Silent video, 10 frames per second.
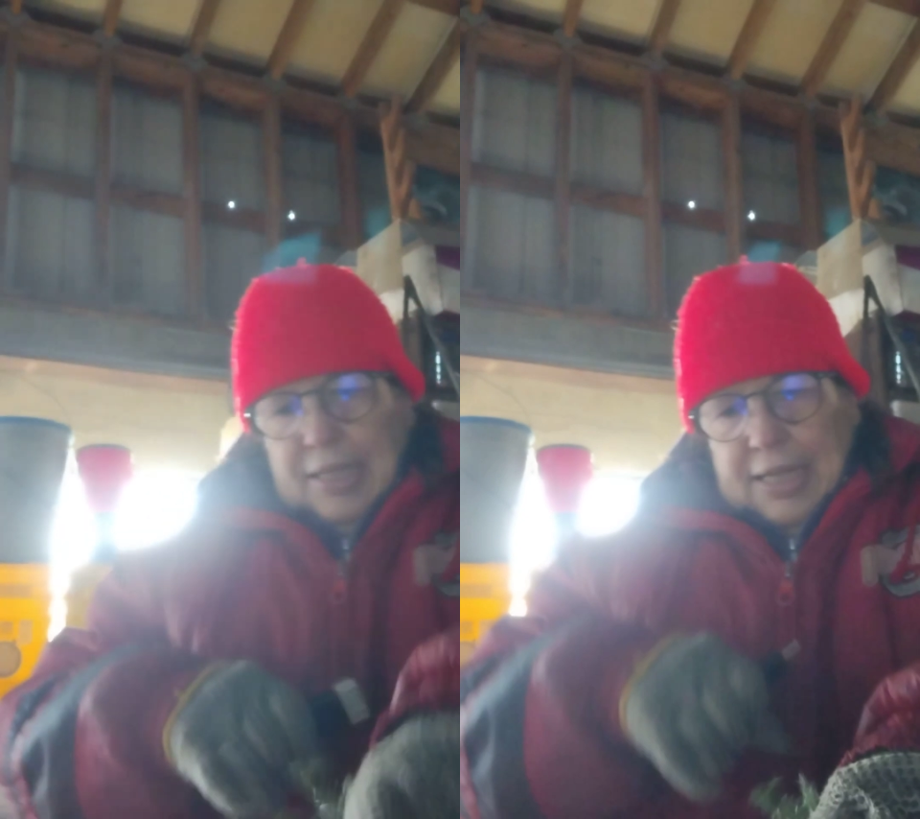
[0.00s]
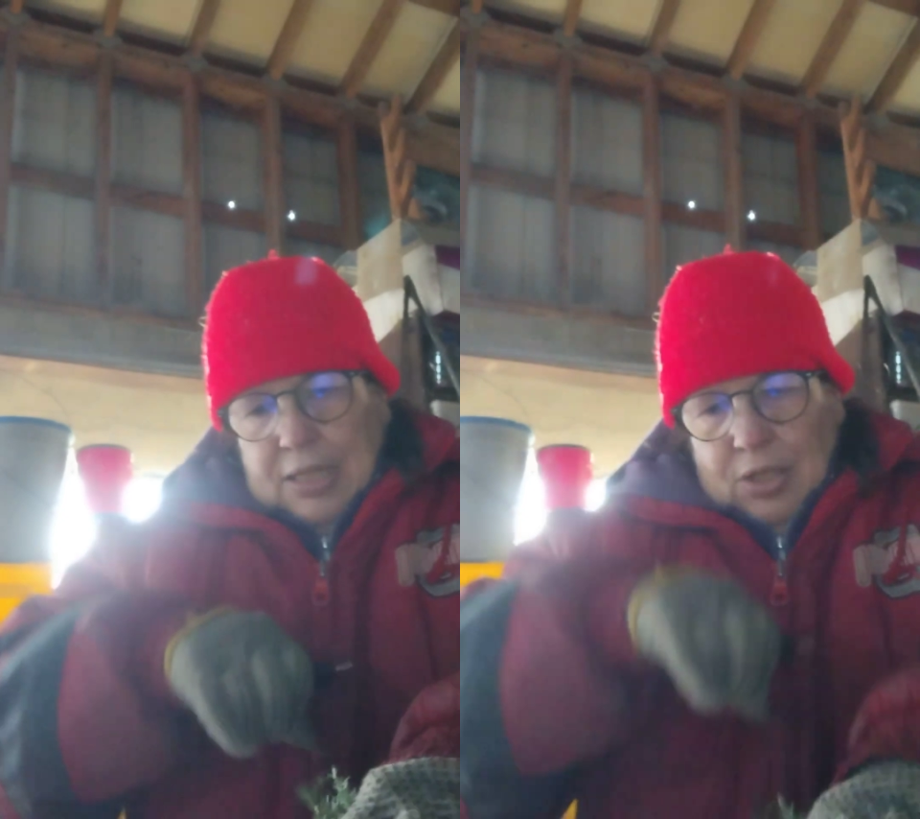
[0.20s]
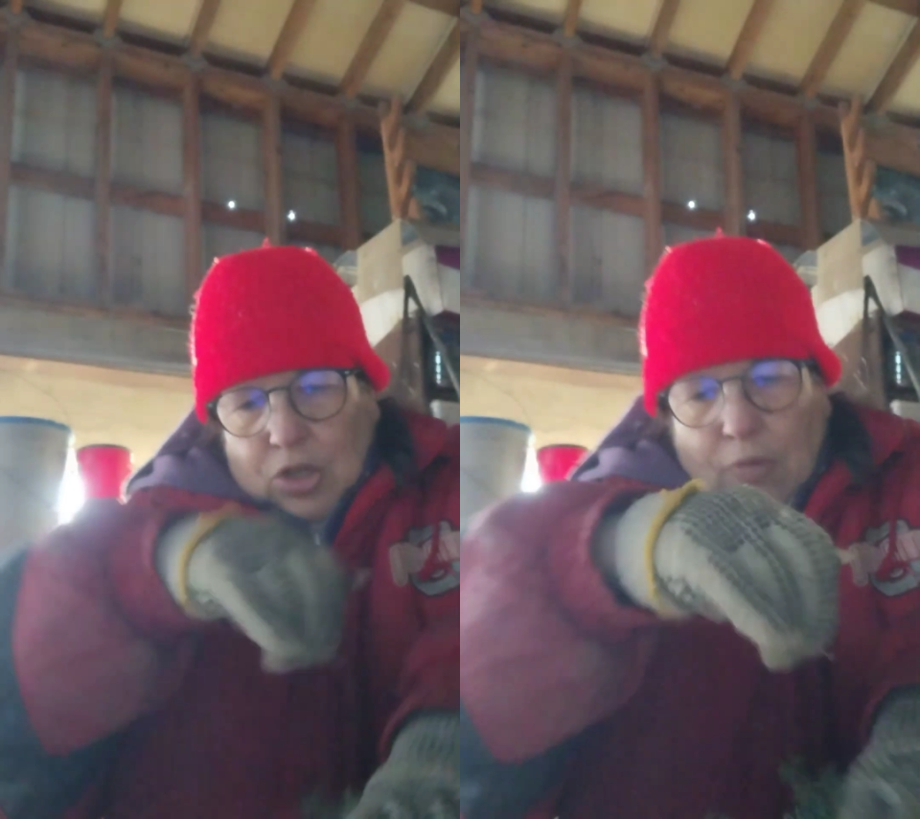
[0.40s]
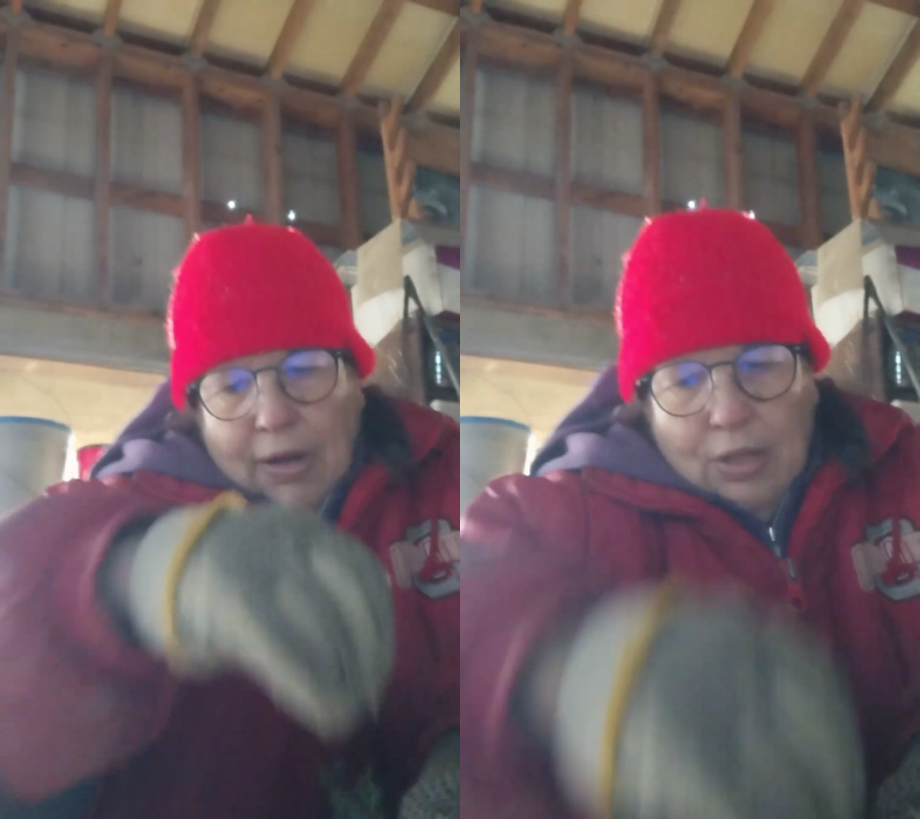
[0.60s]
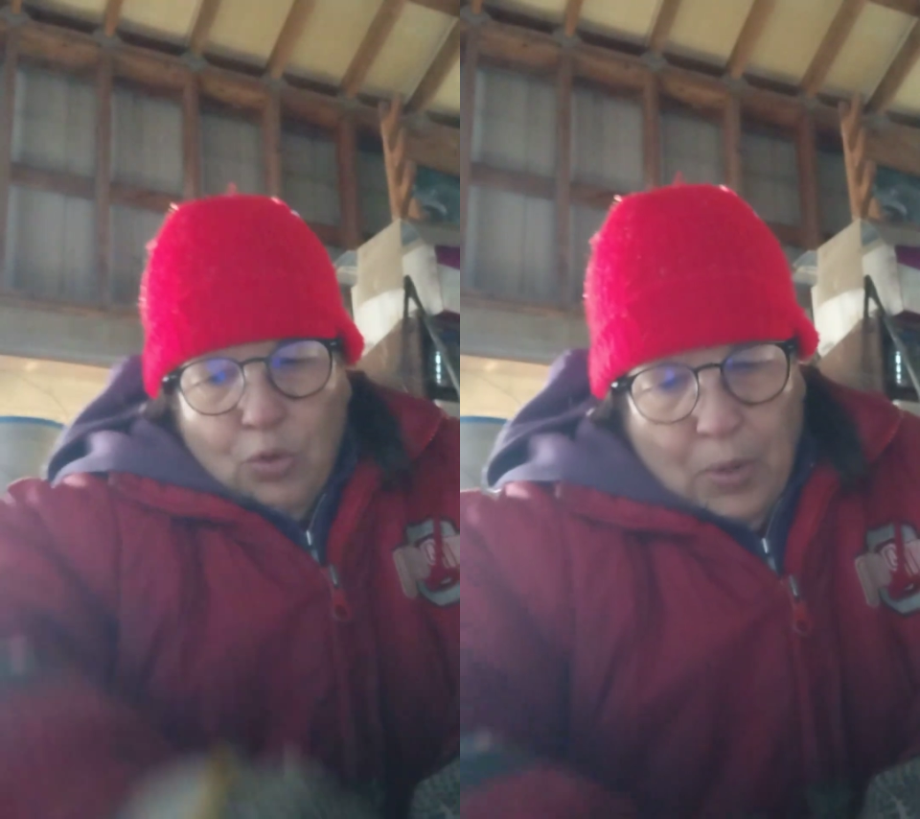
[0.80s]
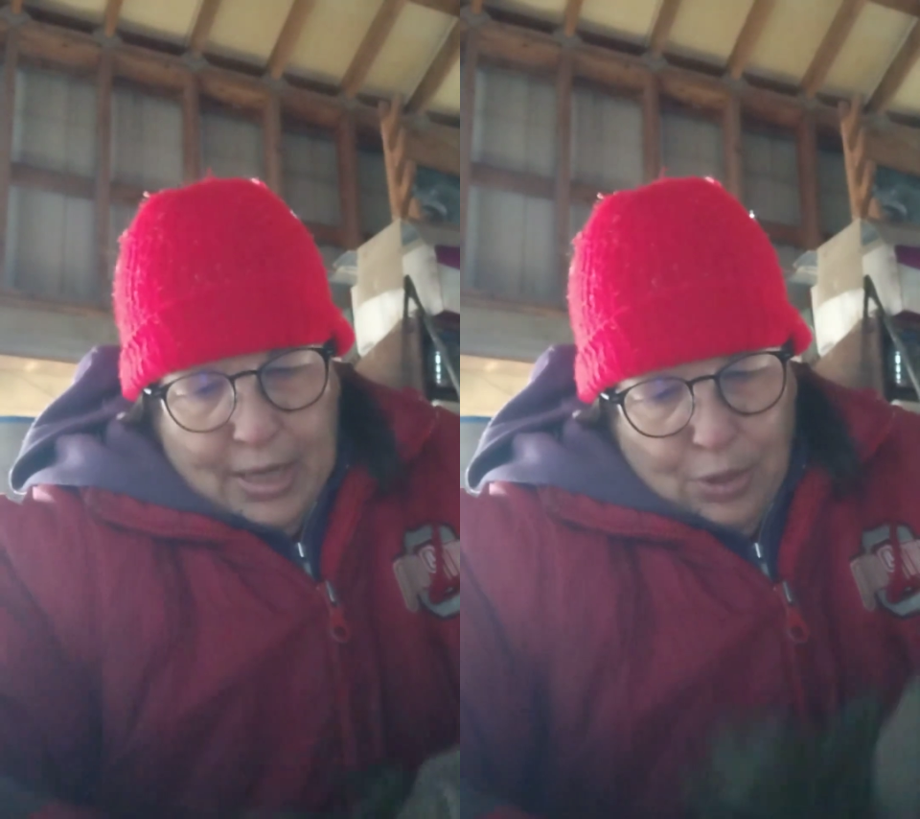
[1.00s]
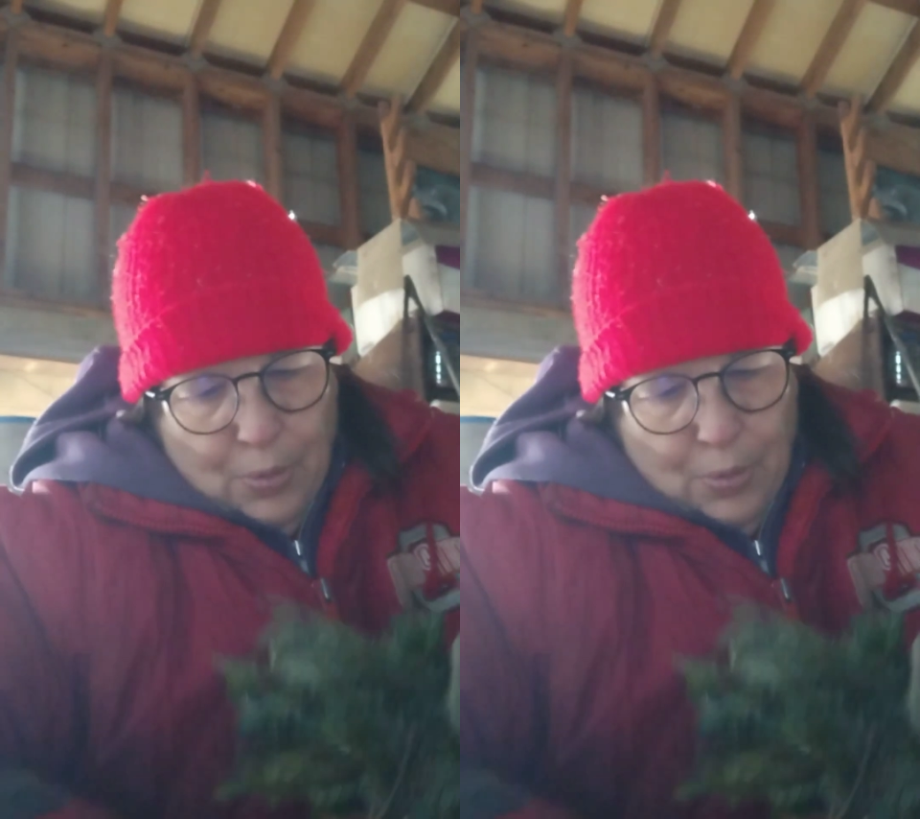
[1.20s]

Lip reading: and then go around twice